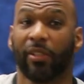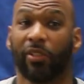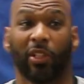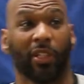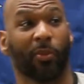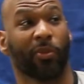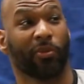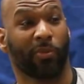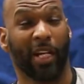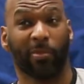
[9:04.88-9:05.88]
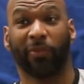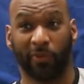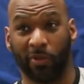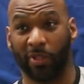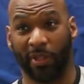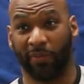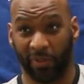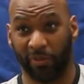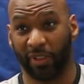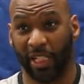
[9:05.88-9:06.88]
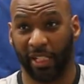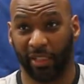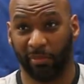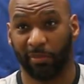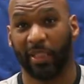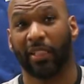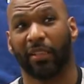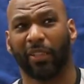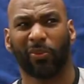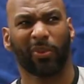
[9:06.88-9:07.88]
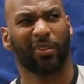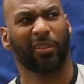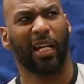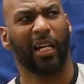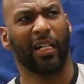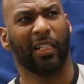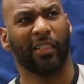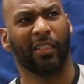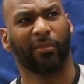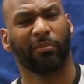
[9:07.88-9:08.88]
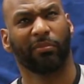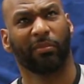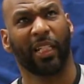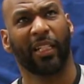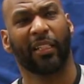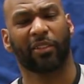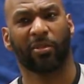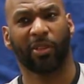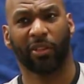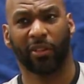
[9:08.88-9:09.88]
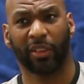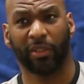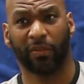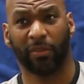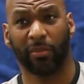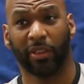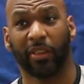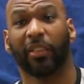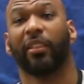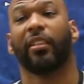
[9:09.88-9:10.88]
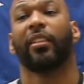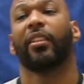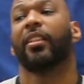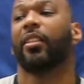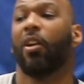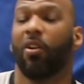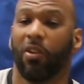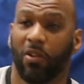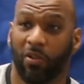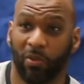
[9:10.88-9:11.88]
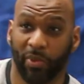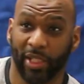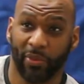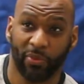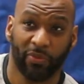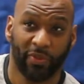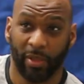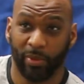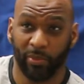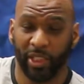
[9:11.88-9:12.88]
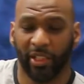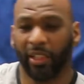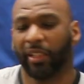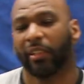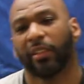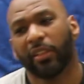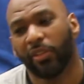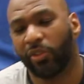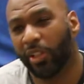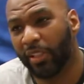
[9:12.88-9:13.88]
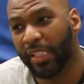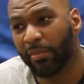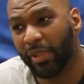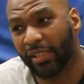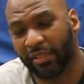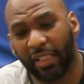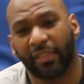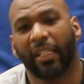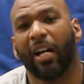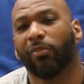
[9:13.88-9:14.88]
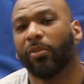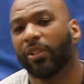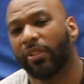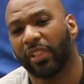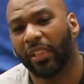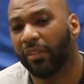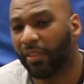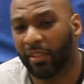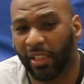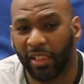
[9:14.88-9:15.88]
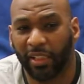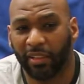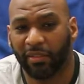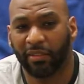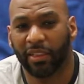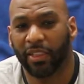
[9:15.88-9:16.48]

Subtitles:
So it was right before the first game. This was late October, early November, all the way through February. So he missed that sophomore season, and